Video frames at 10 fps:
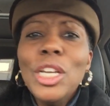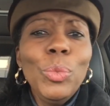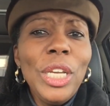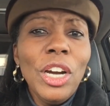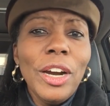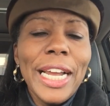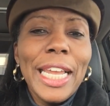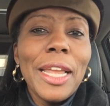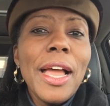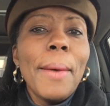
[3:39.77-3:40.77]
We are
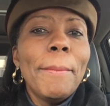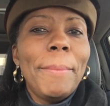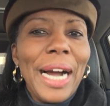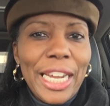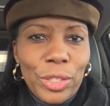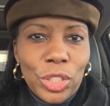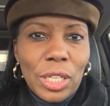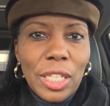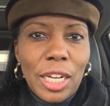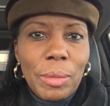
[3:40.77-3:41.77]
a buyer's
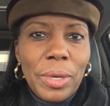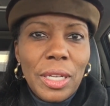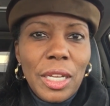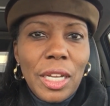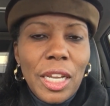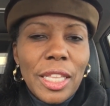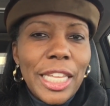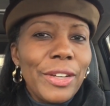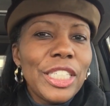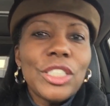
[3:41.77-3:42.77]
club.
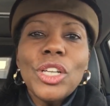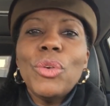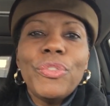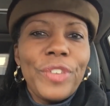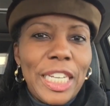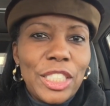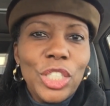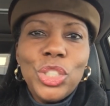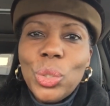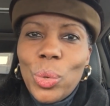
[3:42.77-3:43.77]
There is no fee
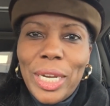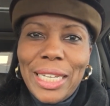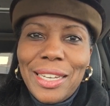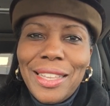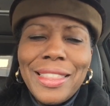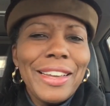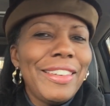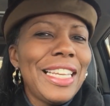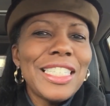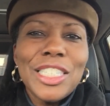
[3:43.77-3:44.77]
to join. There
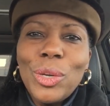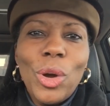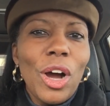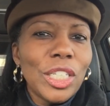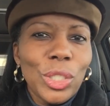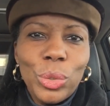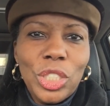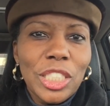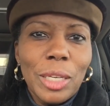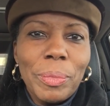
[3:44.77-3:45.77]
is no auto
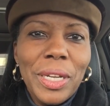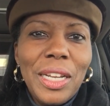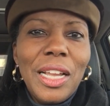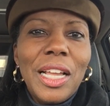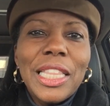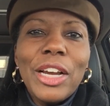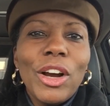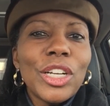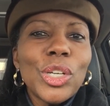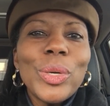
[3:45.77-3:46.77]
ship. There
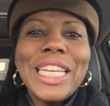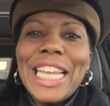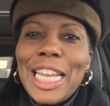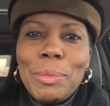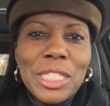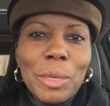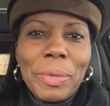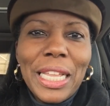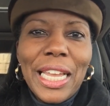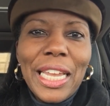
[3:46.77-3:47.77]
are no games to
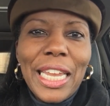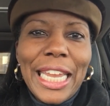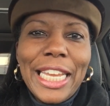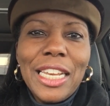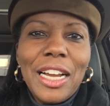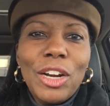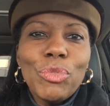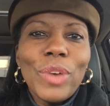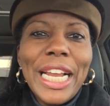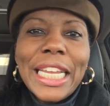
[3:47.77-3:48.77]
play in
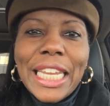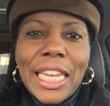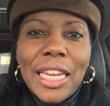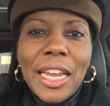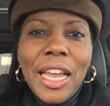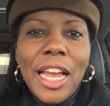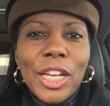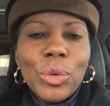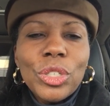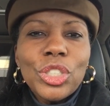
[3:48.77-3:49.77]
ranking
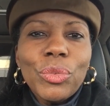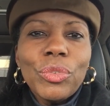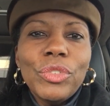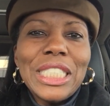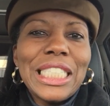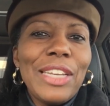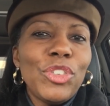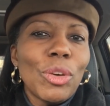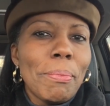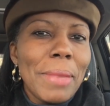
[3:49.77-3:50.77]
in order to receive
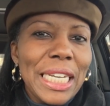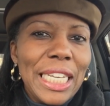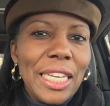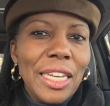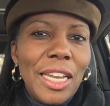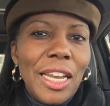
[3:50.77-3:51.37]
your money.